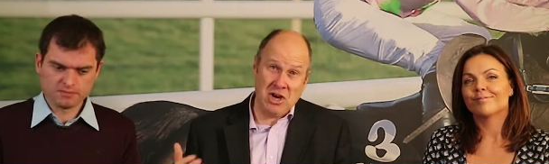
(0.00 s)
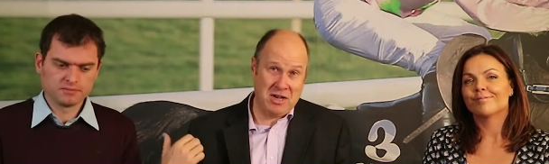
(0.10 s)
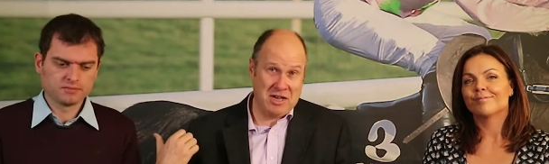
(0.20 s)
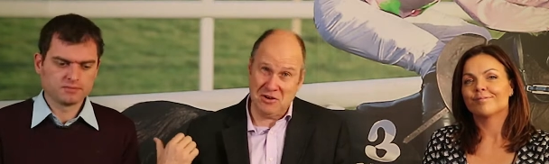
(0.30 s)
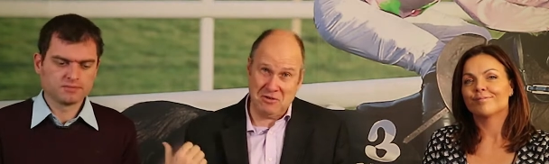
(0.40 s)

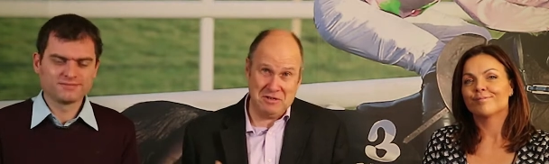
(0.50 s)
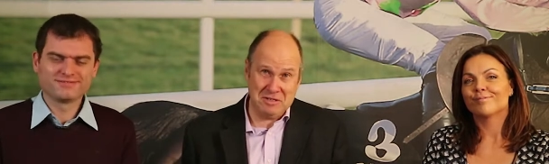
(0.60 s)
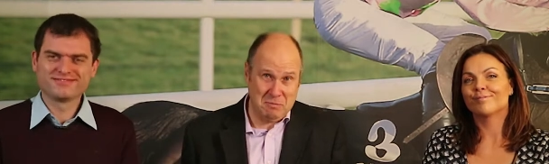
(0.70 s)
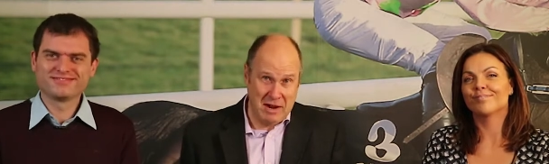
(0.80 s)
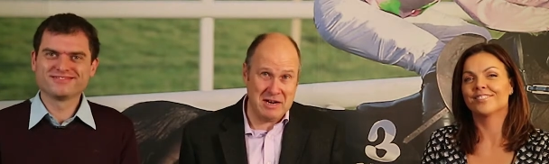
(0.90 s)
Speaker 1: jockey according to
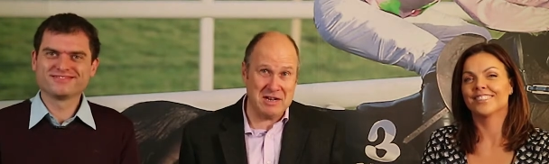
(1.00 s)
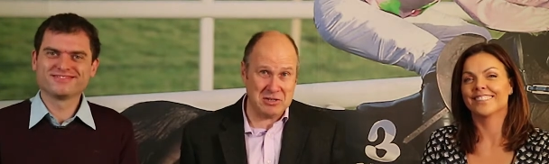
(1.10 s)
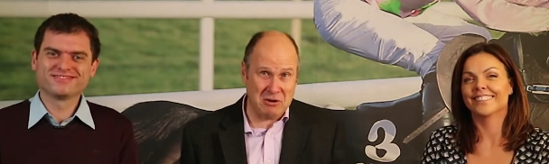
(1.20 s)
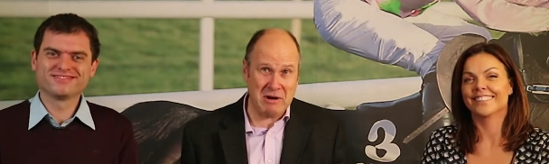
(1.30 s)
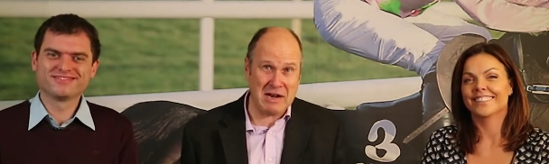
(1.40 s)
Brendan. It's
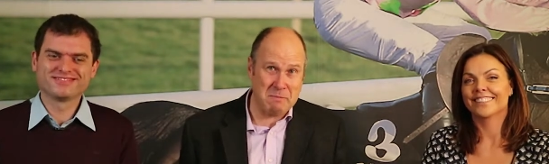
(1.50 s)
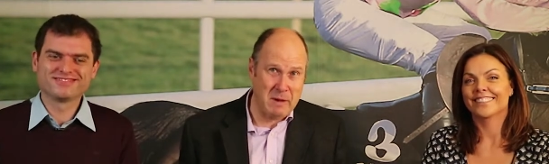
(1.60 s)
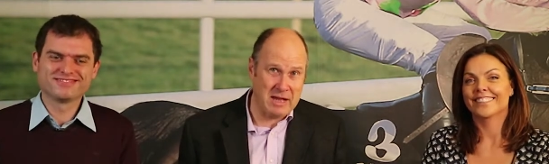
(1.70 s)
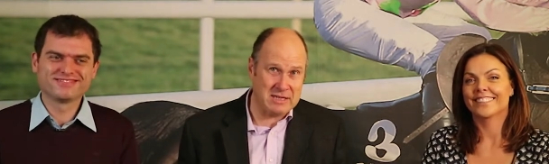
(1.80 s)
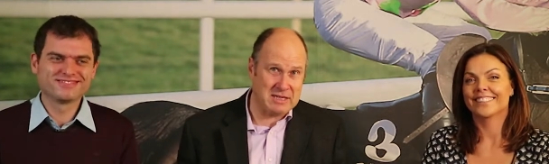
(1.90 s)
already
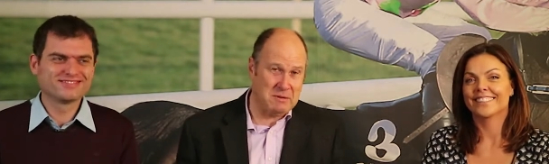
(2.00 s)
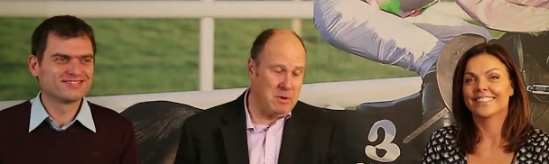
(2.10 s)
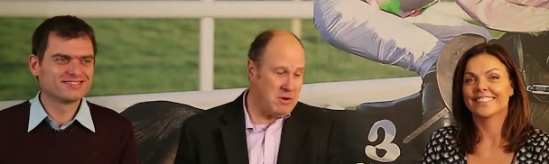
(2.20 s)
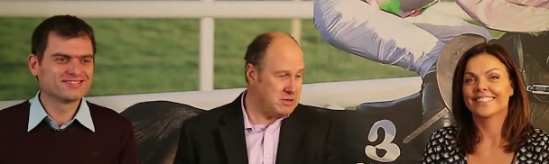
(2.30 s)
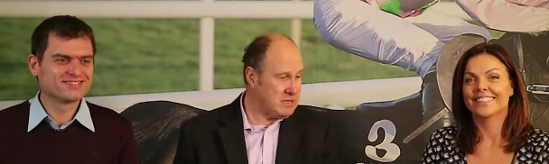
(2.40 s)
past the
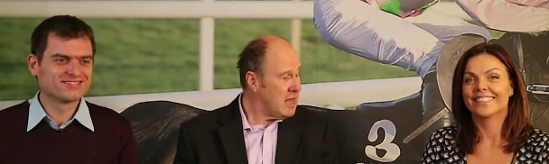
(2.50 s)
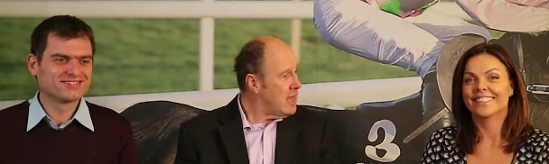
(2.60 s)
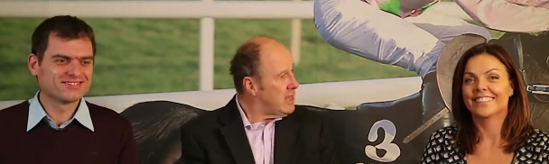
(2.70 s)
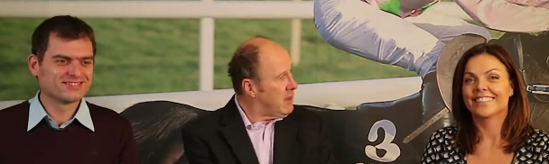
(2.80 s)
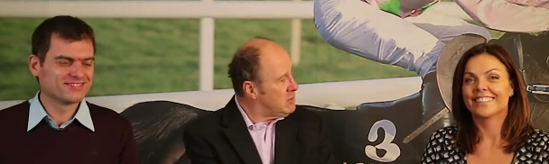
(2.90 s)
post.
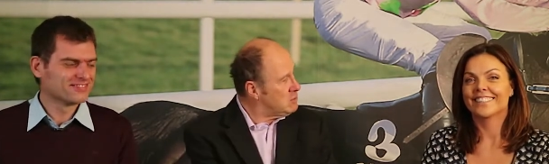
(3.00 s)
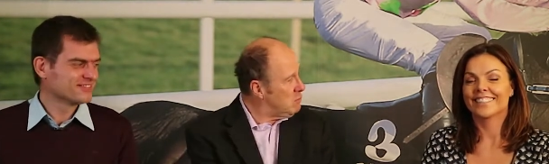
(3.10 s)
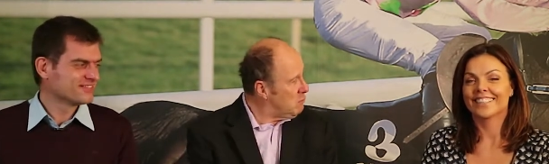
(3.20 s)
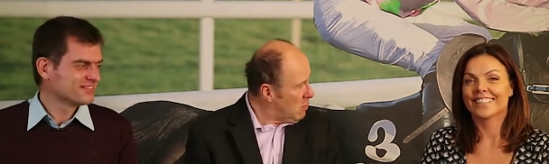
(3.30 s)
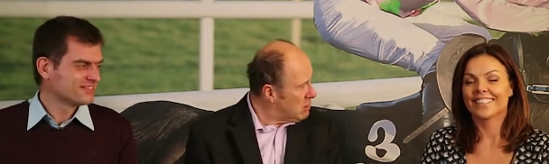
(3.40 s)
Give us
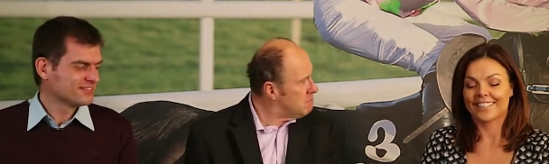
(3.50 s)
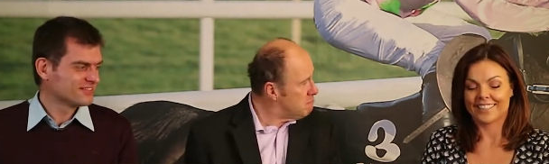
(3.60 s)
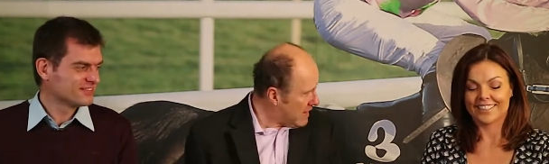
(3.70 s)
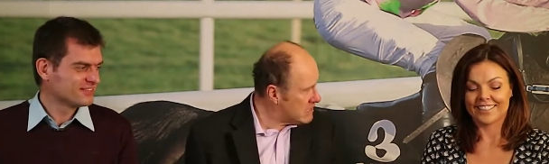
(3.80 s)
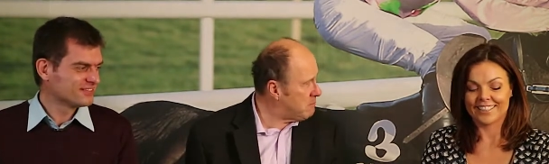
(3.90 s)
one
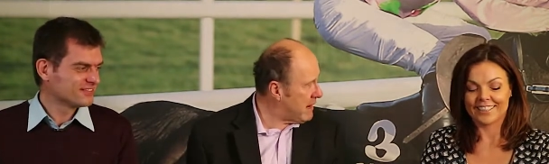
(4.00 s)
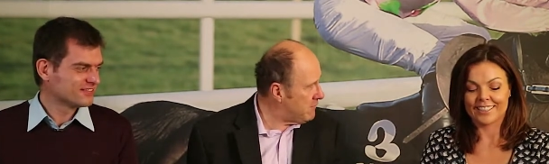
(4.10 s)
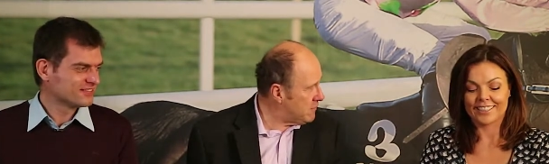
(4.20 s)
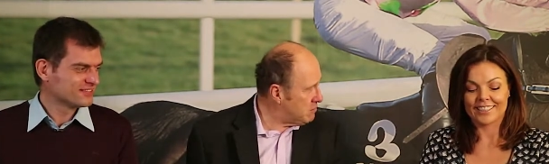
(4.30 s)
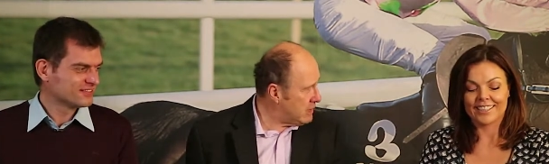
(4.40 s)
best bet
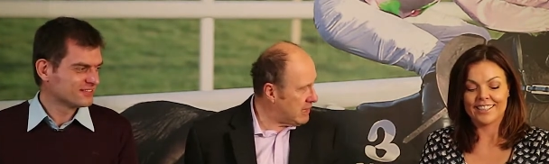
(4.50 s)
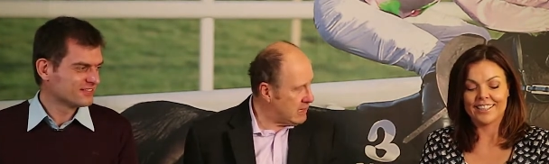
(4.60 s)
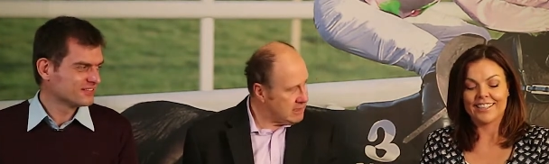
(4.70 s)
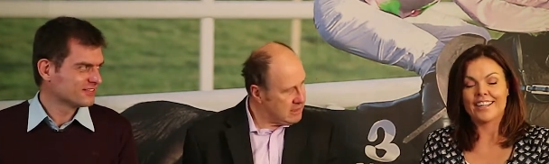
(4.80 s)
for the weekend.